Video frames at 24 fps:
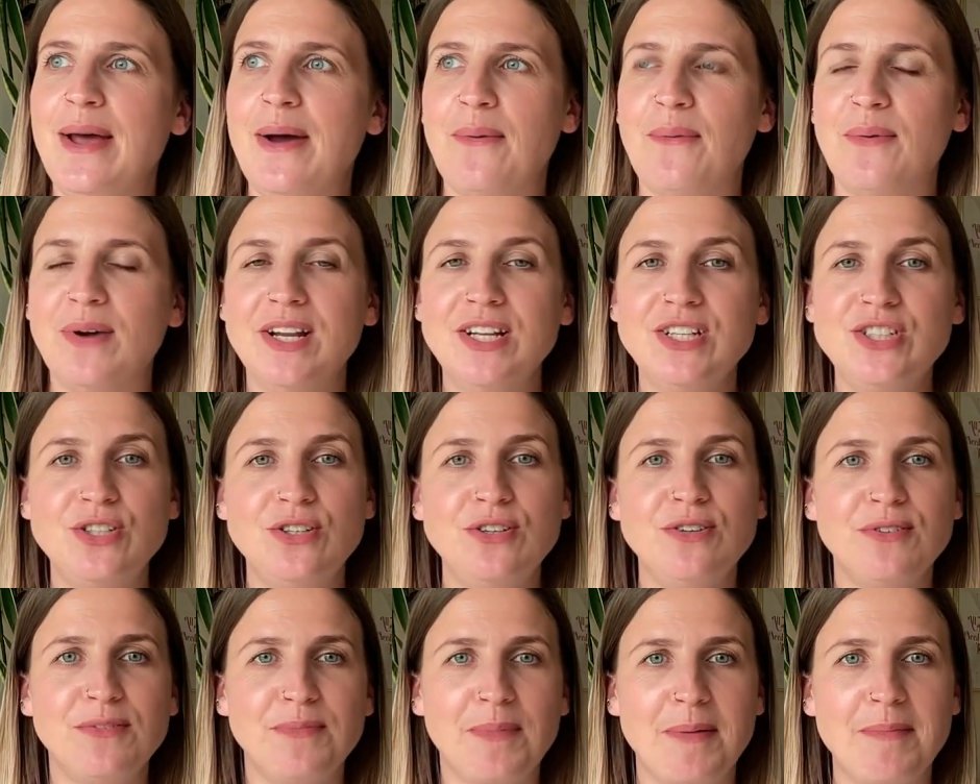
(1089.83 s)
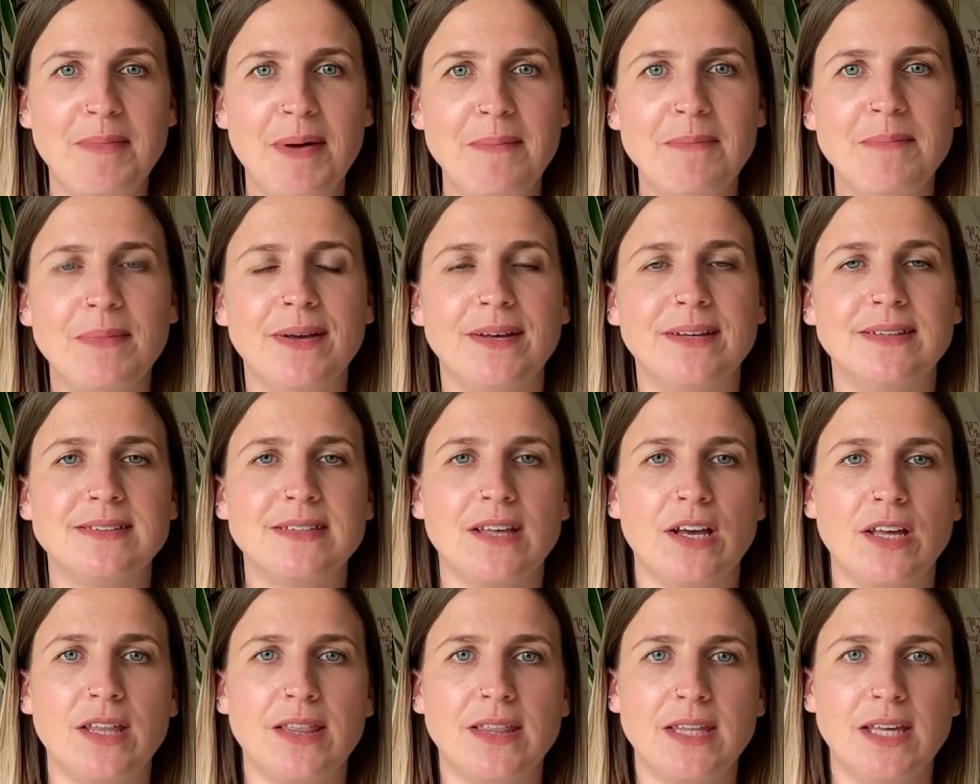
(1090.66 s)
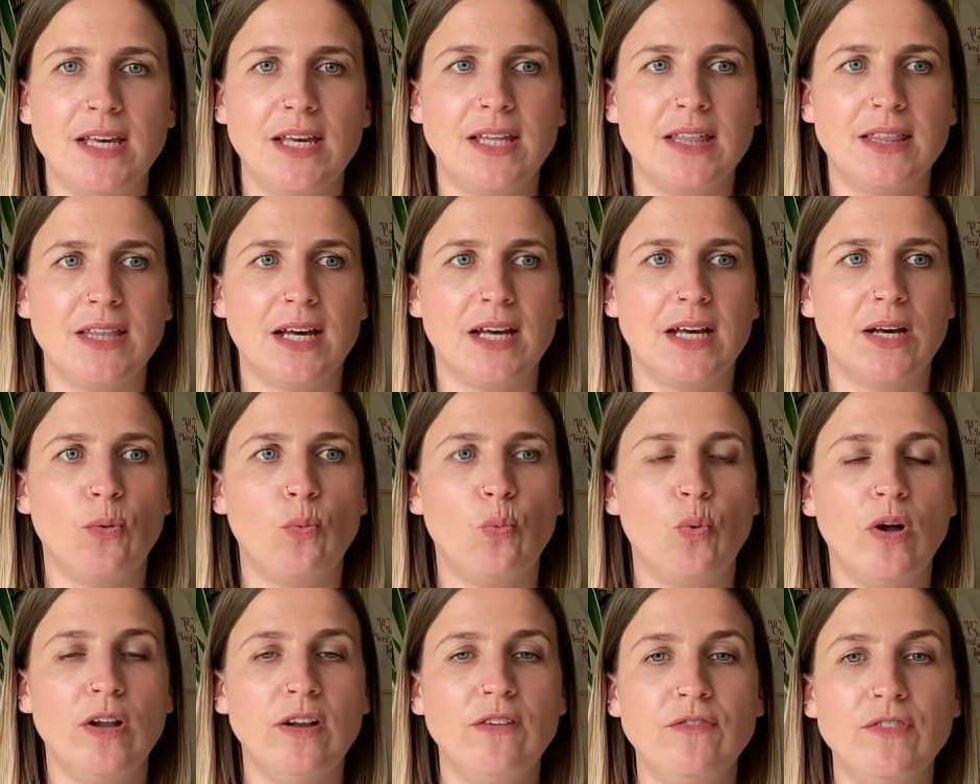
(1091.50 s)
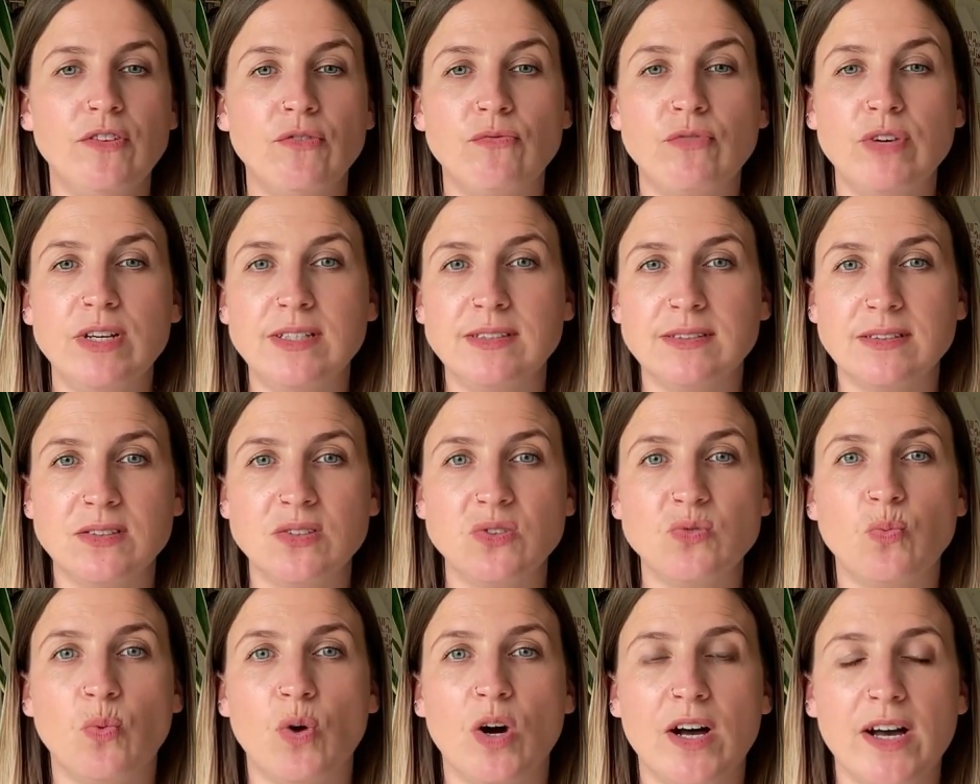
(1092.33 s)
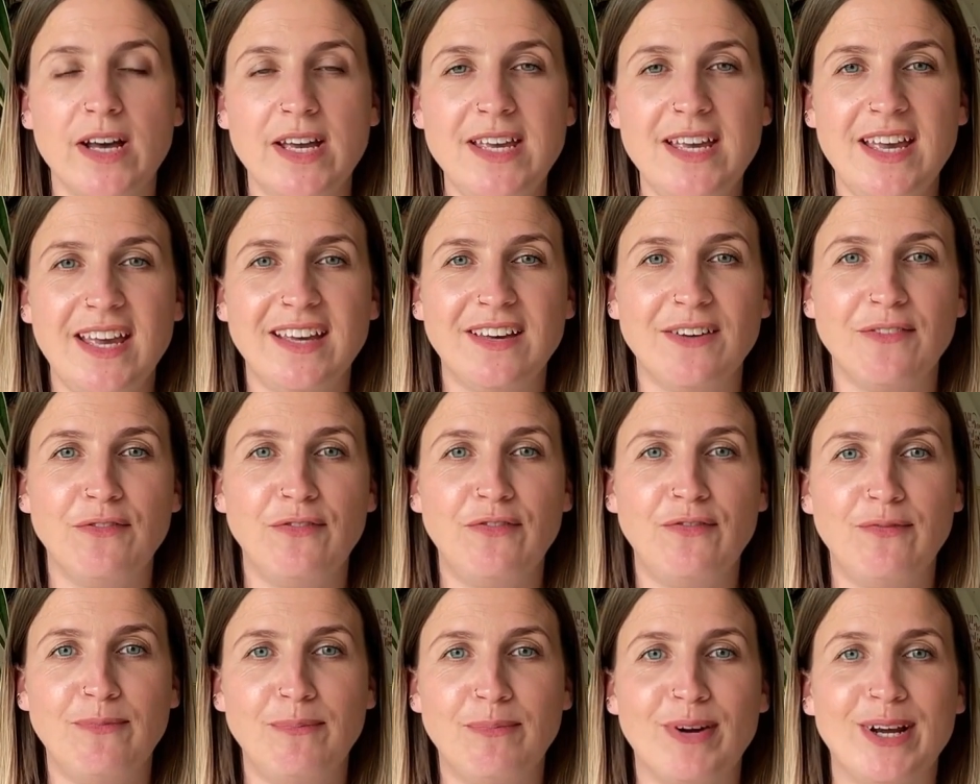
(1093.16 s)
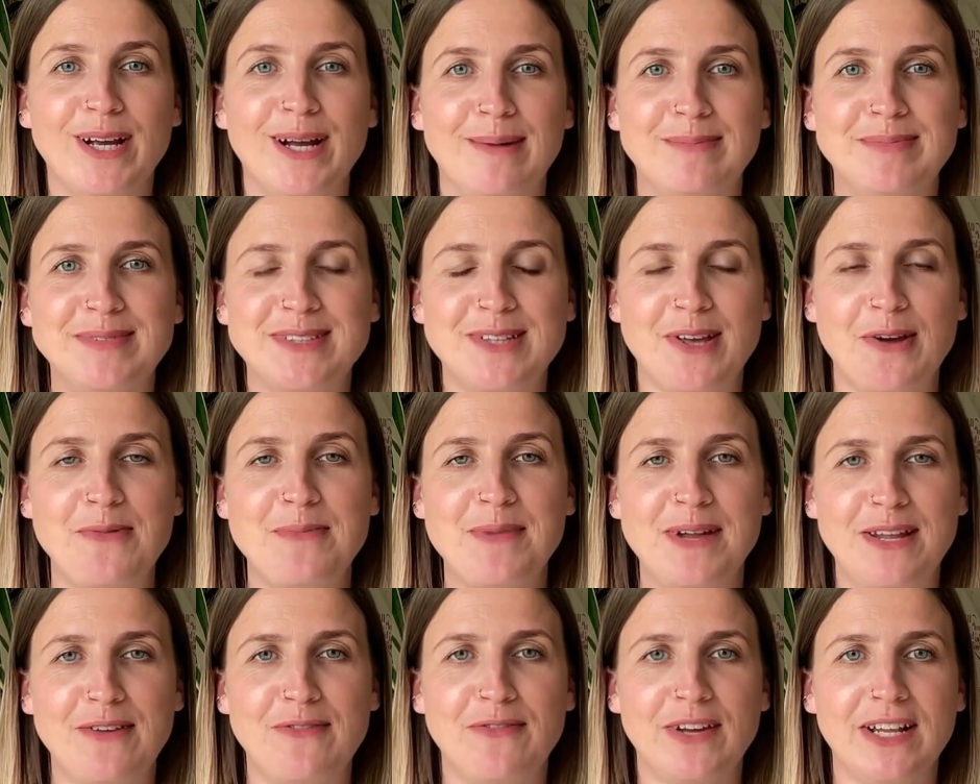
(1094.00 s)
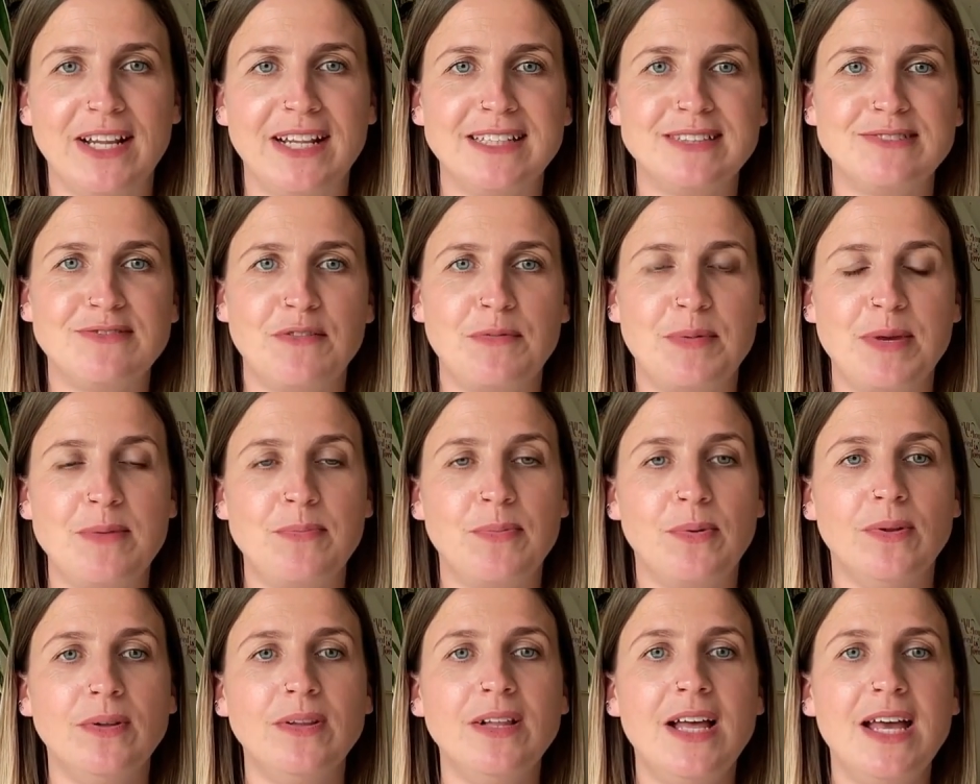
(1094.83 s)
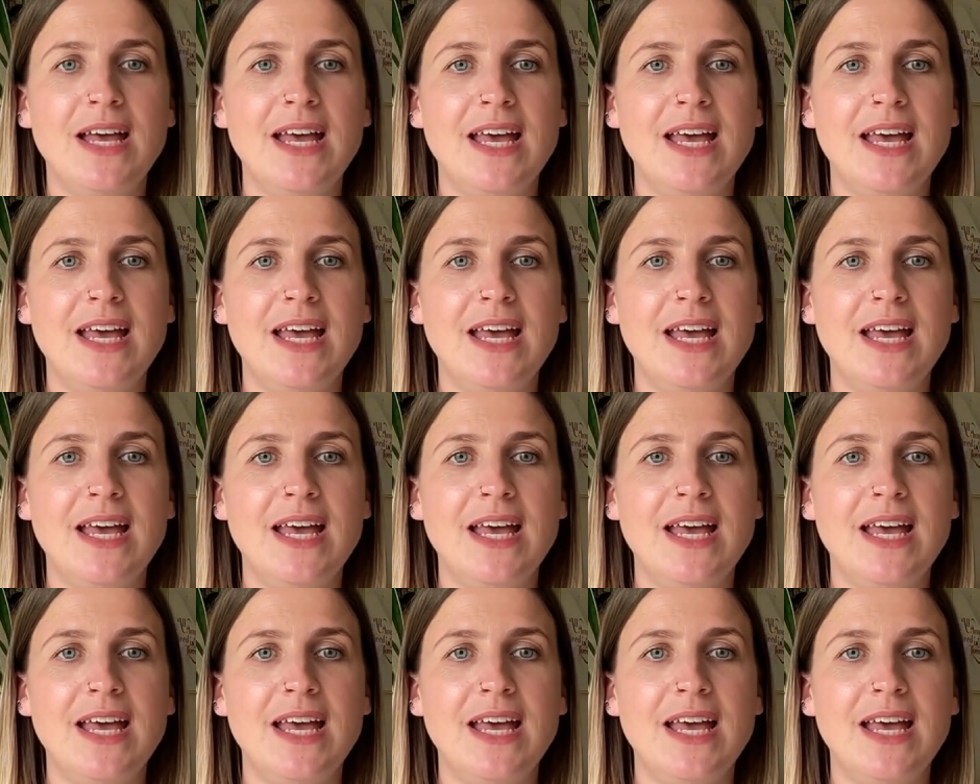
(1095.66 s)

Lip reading: when I do it with my members, I think that one of the reasons why it can bring up so many feelings for people